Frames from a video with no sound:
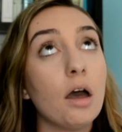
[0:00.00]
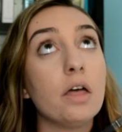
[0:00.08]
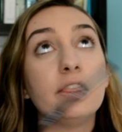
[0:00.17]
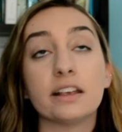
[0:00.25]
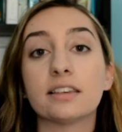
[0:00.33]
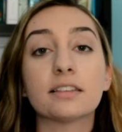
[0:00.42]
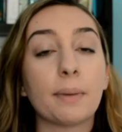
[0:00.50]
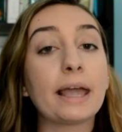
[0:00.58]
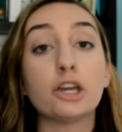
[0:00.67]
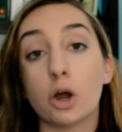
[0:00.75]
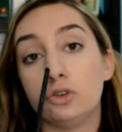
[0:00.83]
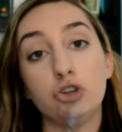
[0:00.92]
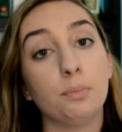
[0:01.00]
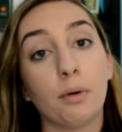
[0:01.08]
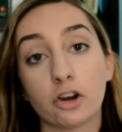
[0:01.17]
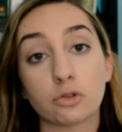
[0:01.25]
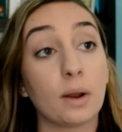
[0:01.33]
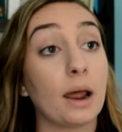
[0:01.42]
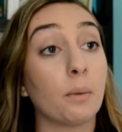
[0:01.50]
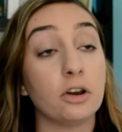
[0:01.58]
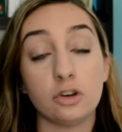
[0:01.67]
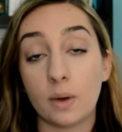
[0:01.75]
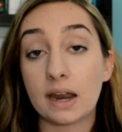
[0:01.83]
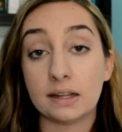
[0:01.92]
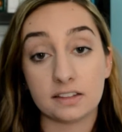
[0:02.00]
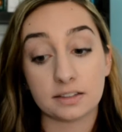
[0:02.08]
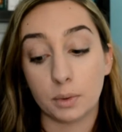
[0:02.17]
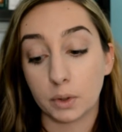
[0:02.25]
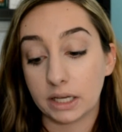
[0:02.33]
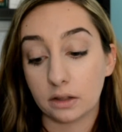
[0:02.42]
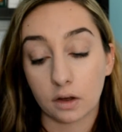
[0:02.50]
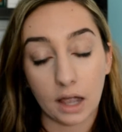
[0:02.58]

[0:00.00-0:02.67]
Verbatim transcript: This is my go-to brush when I want to do any smoky look.